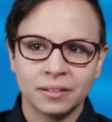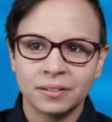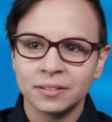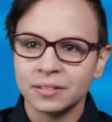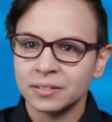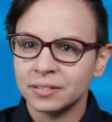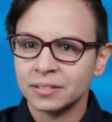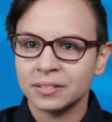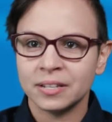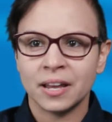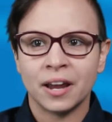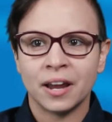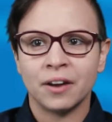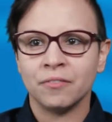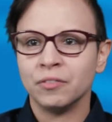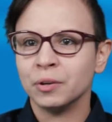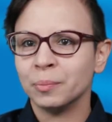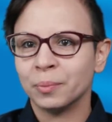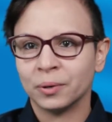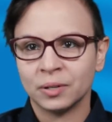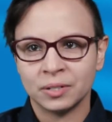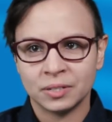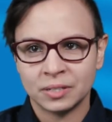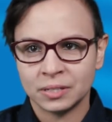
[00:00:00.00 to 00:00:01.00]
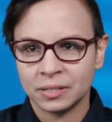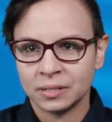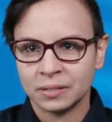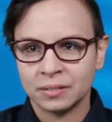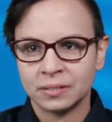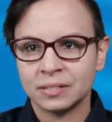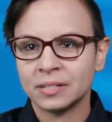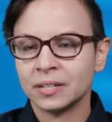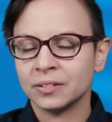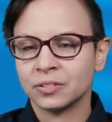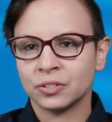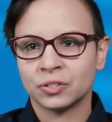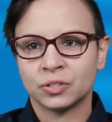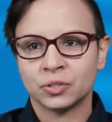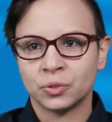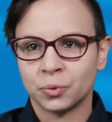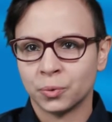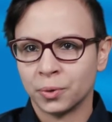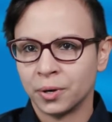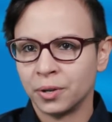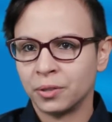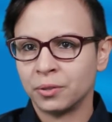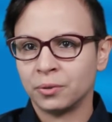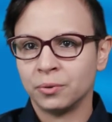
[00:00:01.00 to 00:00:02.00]
because every person says a
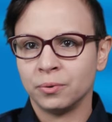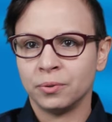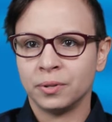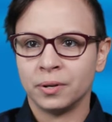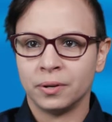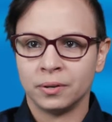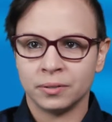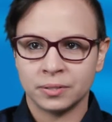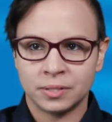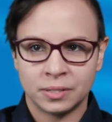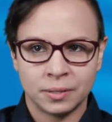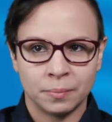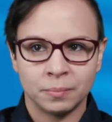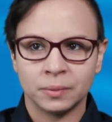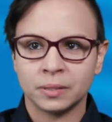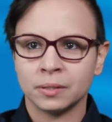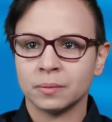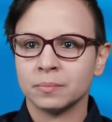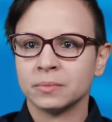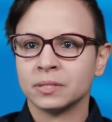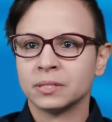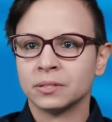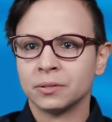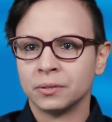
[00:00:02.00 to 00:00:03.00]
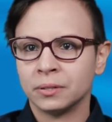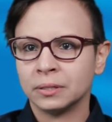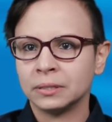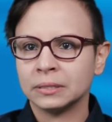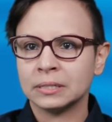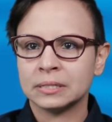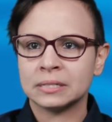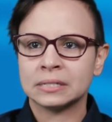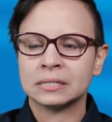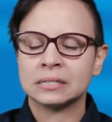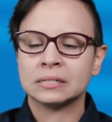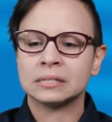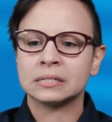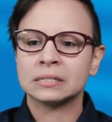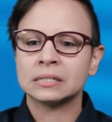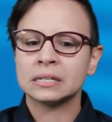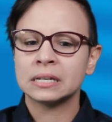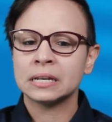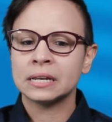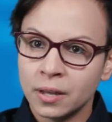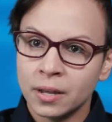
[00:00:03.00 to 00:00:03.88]
story through their symptoms, their illnesses,